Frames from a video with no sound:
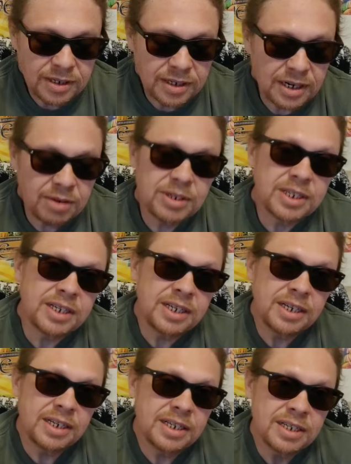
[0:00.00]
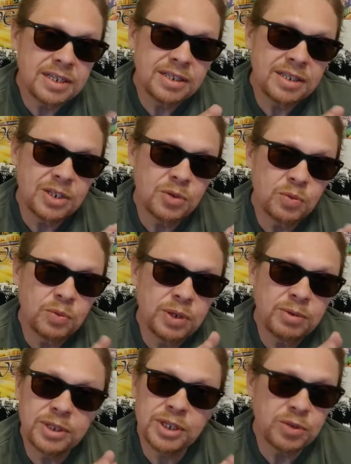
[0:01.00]
And I was seeing it as this: there
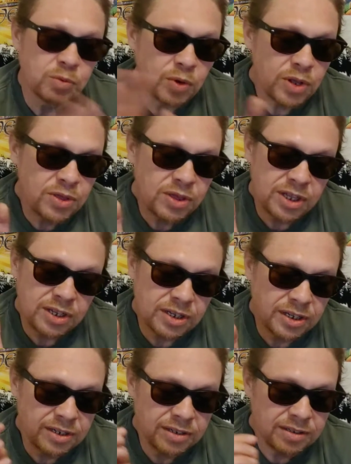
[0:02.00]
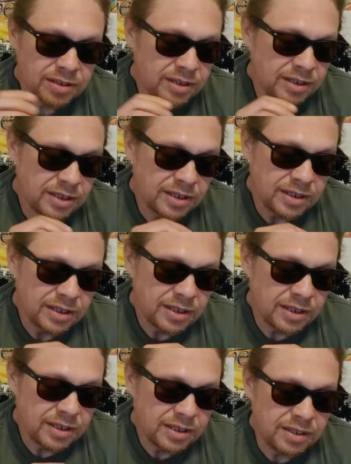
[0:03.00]
was this one thing,
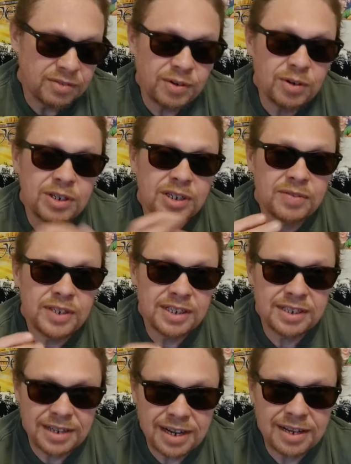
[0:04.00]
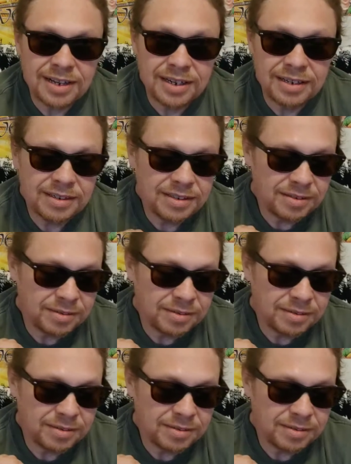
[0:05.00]
the first of its kind.